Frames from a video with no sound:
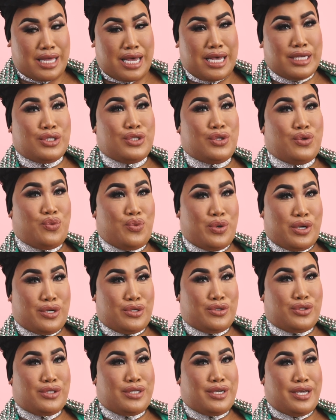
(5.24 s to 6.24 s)
That's the
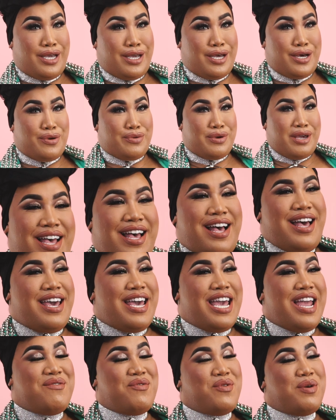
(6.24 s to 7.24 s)
real tea, okay?
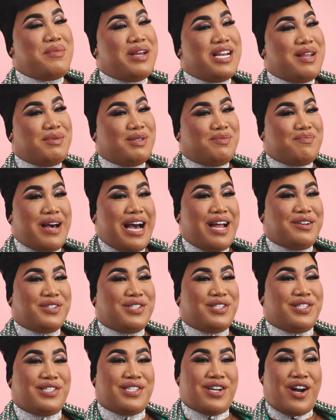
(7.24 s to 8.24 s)
Hey everyone, my name is
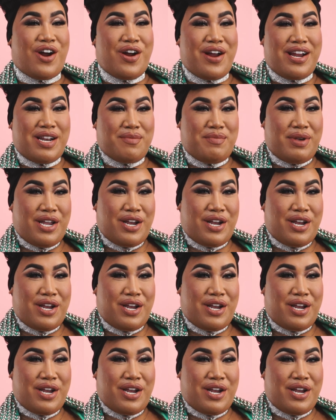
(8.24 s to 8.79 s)
Patrick Starrr and I'm